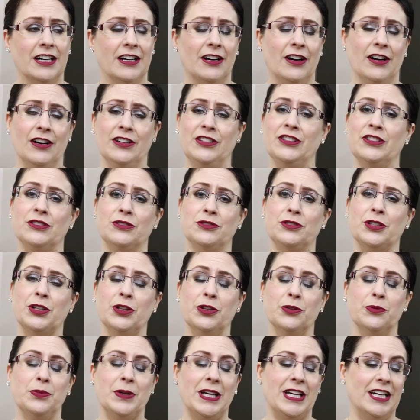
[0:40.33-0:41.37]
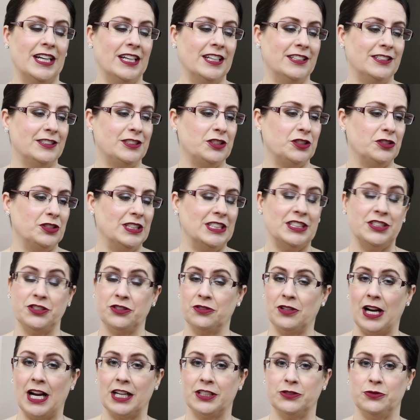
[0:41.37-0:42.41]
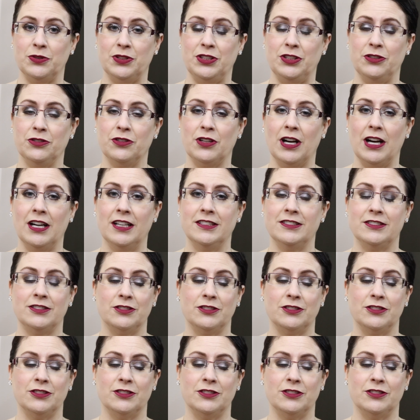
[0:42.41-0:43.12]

on YouTube and to interact with you guys.